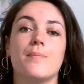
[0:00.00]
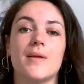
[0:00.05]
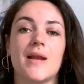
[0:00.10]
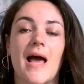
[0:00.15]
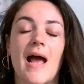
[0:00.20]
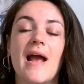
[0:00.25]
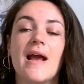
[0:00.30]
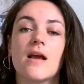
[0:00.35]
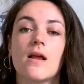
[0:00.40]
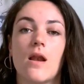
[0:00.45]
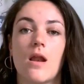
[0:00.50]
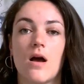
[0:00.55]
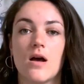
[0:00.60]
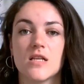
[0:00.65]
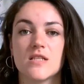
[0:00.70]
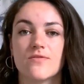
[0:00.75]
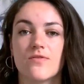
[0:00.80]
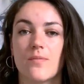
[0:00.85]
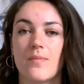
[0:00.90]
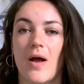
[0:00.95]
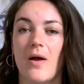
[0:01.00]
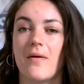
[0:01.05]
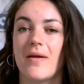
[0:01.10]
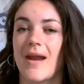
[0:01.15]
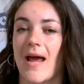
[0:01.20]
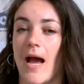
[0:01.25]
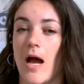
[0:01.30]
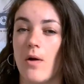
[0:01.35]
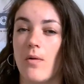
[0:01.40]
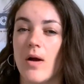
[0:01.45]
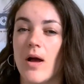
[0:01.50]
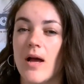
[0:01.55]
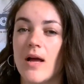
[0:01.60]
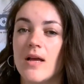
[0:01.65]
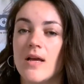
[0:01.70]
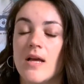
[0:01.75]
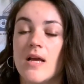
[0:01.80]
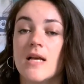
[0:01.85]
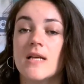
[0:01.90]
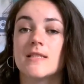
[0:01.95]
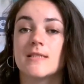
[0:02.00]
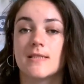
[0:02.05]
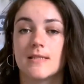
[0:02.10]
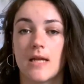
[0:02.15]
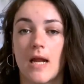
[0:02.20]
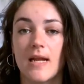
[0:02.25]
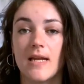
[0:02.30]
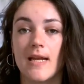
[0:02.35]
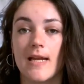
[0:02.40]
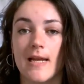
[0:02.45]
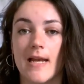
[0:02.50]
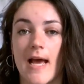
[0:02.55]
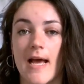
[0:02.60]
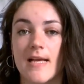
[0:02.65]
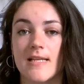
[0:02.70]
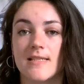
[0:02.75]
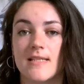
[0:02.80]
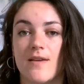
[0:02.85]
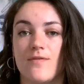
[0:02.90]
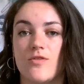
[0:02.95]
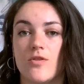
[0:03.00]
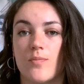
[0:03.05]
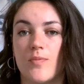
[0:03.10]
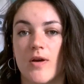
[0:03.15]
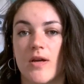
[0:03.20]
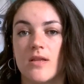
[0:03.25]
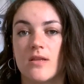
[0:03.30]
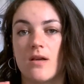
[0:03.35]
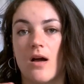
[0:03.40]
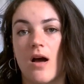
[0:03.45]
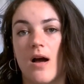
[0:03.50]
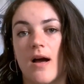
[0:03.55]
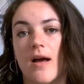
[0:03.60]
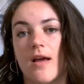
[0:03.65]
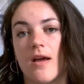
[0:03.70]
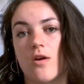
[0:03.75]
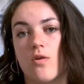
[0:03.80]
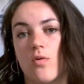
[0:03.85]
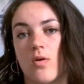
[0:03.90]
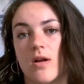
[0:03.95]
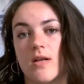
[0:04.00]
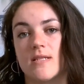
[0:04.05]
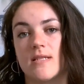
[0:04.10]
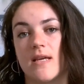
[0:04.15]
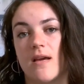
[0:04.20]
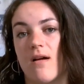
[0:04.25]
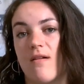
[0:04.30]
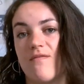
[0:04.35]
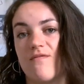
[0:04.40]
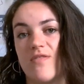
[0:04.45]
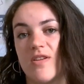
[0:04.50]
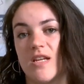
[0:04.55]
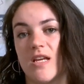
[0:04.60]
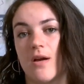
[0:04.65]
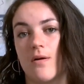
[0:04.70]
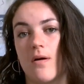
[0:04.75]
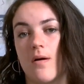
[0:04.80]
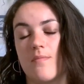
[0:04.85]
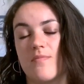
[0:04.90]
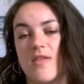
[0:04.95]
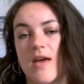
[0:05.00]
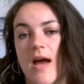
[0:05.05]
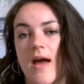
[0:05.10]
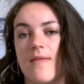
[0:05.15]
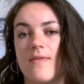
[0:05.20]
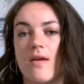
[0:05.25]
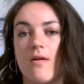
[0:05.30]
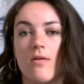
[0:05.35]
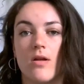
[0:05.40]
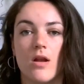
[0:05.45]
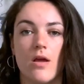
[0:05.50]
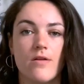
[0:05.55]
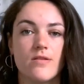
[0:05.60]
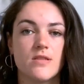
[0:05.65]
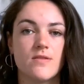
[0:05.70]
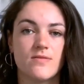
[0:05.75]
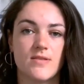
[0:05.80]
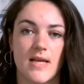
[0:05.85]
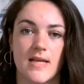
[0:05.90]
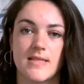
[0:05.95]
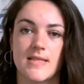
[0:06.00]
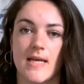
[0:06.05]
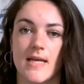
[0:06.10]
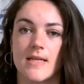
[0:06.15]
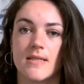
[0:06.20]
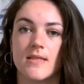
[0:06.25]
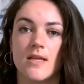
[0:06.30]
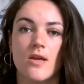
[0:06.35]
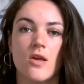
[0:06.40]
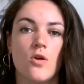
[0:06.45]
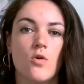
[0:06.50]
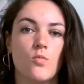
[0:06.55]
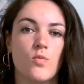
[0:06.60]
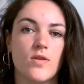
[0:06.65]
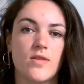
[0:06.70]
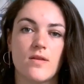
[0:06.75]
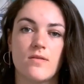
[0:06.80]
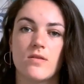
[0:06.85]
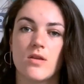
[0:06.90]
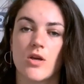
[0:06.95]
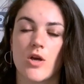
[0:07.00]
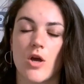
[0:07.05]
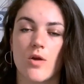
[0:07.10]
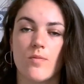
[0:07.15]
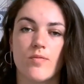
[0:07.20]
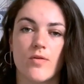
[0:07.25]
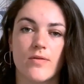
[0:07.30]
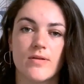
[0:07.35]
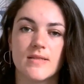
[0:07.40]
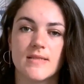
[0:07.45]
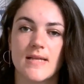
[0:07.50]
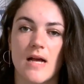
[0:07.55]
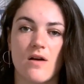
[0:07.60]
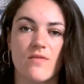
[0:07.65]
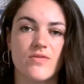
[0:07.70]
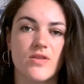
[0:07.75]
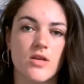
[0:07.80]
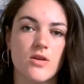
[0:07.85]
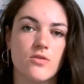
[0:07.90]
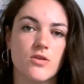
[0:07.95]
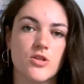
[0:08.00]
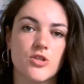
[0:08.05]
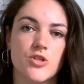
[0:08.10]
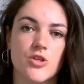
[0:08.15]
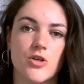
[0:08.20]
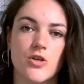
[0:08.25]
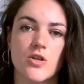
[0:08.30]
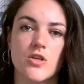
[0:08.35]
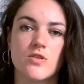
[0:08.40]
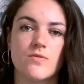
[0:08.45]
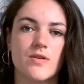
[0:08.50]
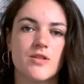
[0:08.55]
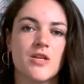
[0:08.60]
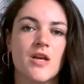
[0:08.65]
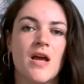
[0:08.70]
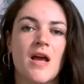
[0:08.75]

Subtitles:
Black lasts for about an hour, slightly less if you're putting the higher quality of video up there. And there are loads of settings within the GoPro itself that you can choose, which